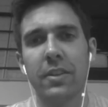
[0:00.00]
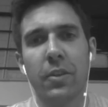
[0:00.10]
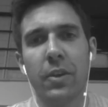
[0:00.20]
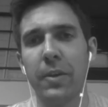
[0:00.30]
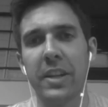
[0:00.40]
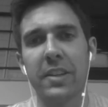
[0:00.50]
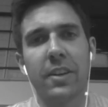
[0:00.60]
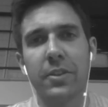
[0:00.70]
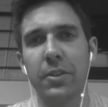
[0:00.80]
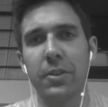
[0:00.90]
or anyone I
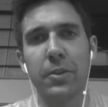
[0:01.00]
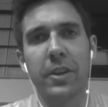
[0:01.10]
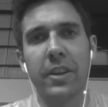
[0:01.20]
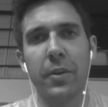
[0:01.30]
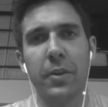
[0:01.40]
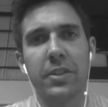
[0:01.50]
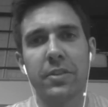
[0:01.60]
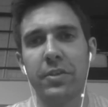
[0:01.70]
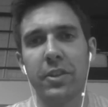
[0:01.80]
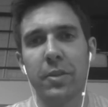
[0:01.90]
talk to do it, and they always
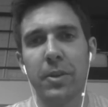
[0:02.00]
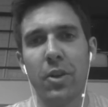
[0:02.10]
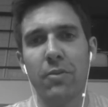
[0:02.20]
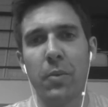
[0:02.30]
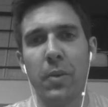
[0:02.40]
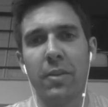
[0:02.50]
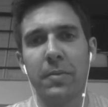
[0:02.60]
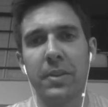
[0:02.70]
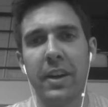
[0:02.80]
just feel a little bit overwhelmed.